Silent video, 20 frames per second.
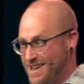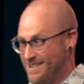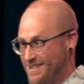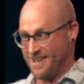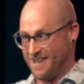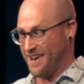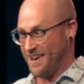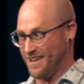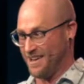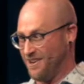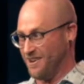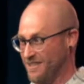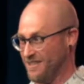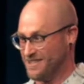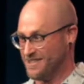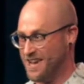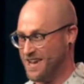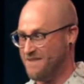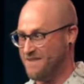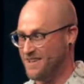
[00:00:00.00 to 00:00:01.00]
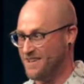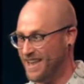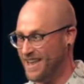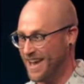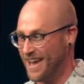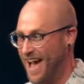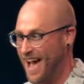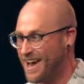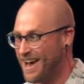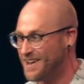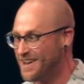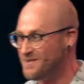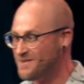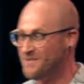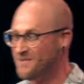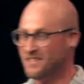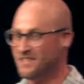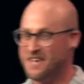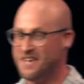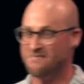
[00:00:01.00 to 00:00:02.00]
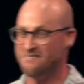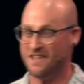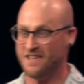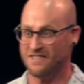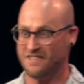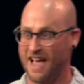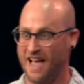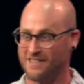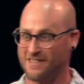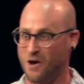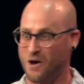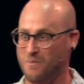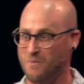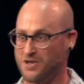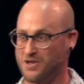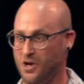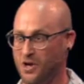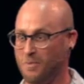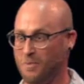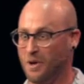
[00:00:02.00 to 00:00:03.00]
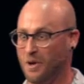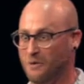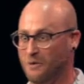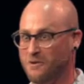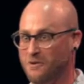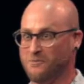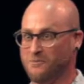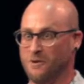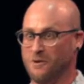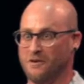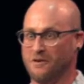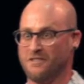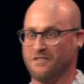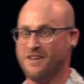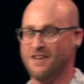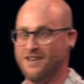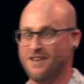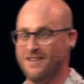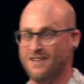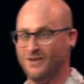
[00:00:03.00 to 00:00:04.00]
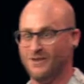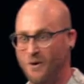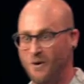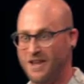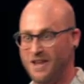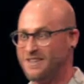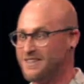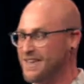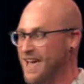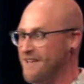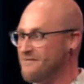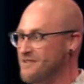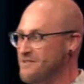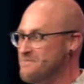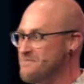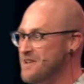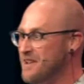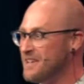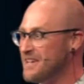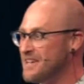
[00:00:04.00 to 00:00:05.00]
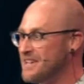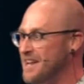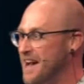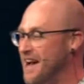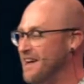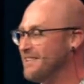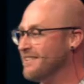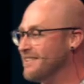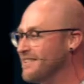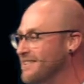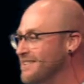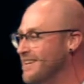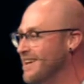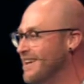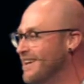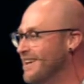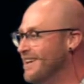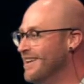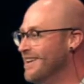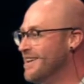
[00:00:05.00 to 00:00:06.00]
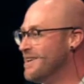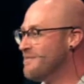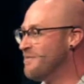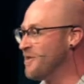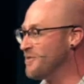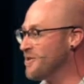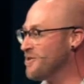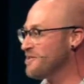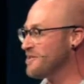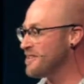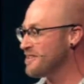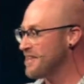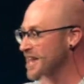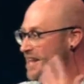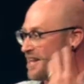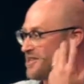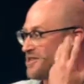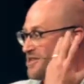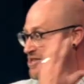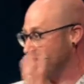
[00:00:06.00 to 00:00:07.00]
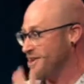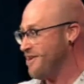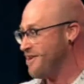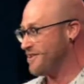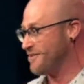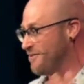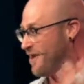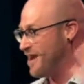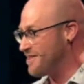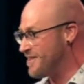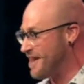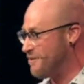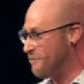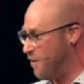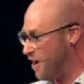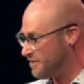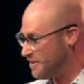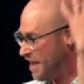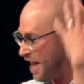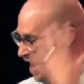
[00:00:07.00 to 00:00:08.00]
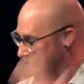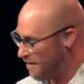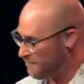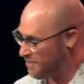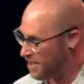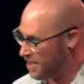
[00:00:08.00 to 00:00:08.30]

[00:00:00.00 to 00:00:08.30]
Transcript: You just gotta go to the gym. And like, I couldn't believe that that's how much her butt was worth $27 million. But there's this like insurance, right? They want to have